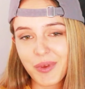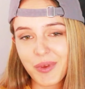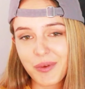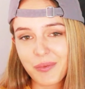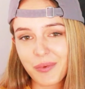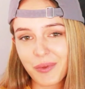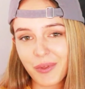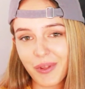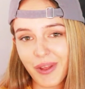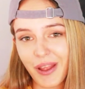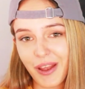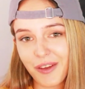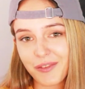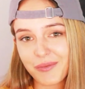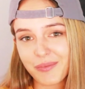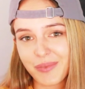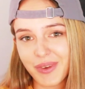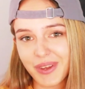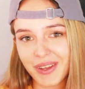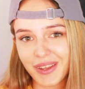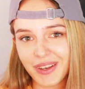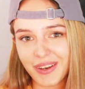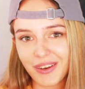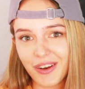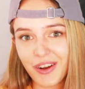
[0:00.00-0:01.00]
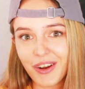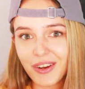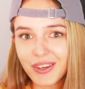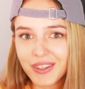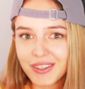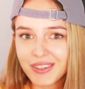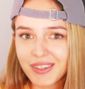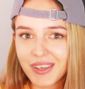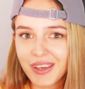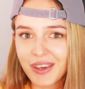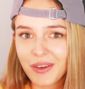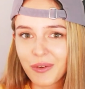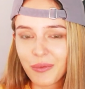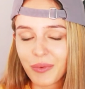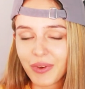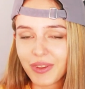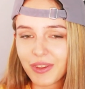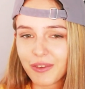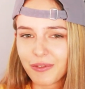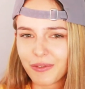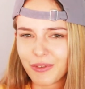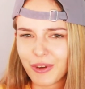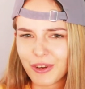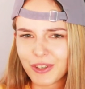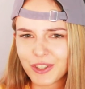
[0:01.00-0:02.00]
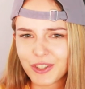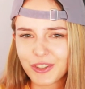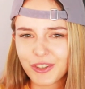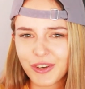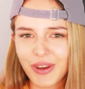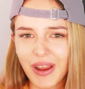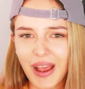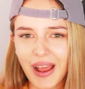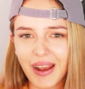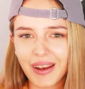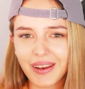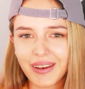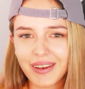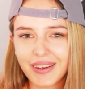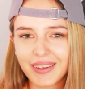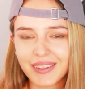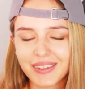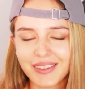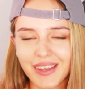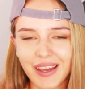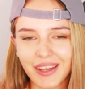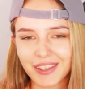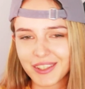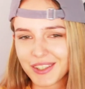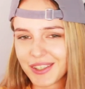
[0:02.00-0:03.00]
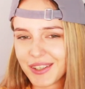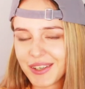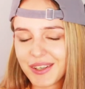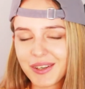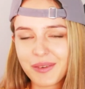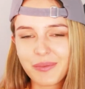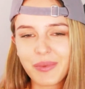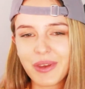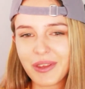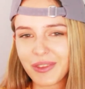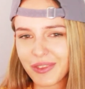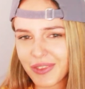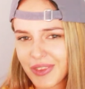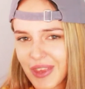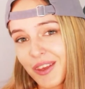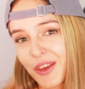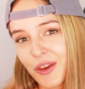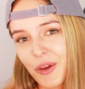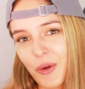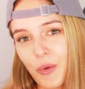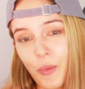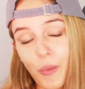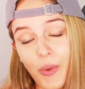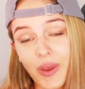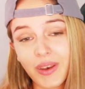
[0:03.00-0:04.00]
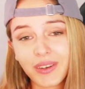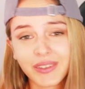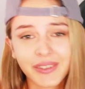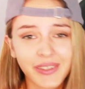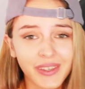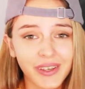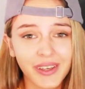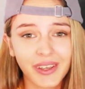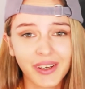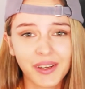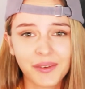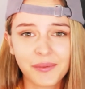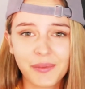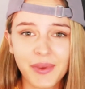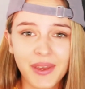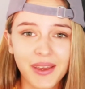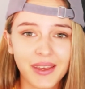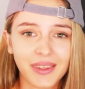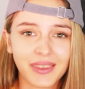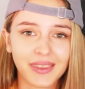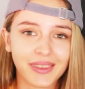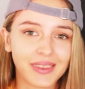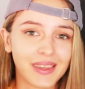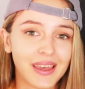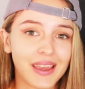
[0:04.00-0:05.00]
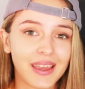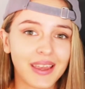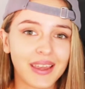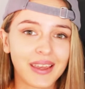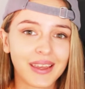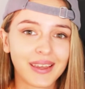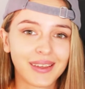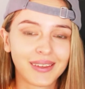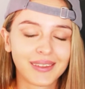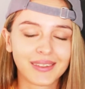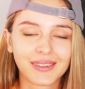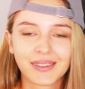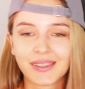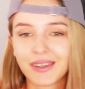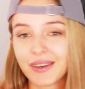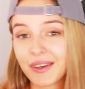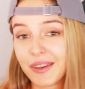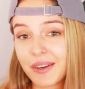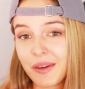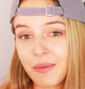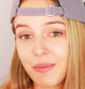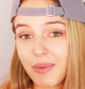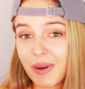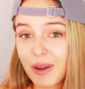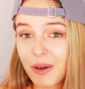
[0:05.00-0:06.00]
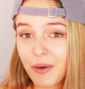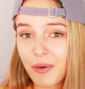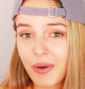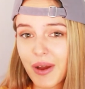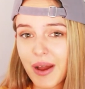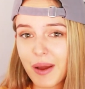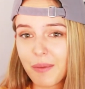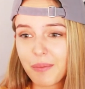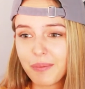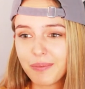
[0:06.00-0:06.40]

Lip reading: People have been asking whether virtual reality is actually going to be a thing. When is it going to be a thing? Is it going to blow up?